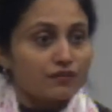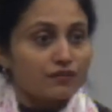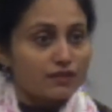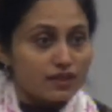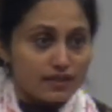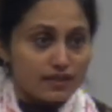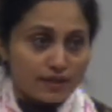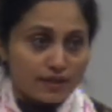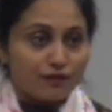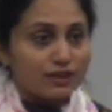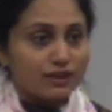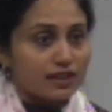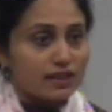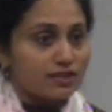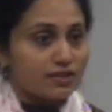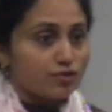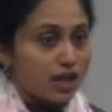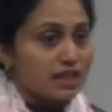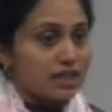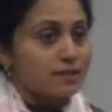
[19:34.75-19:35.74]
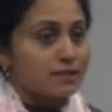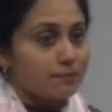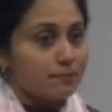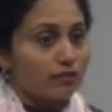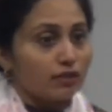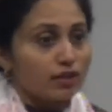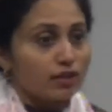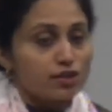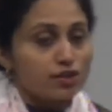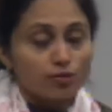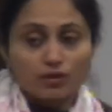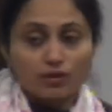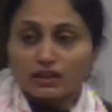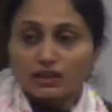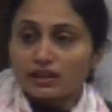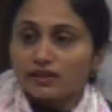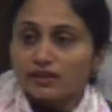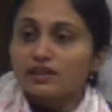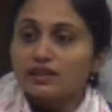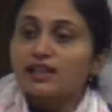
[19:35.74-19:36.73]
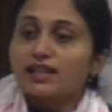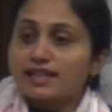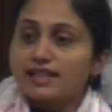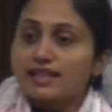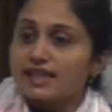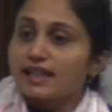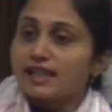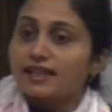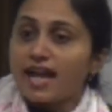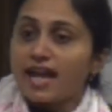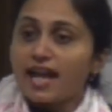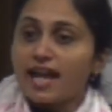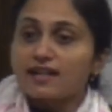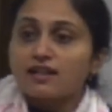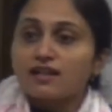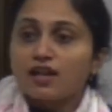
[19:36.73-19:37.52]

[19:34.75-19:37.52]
if it is transparent, you can clearly see that,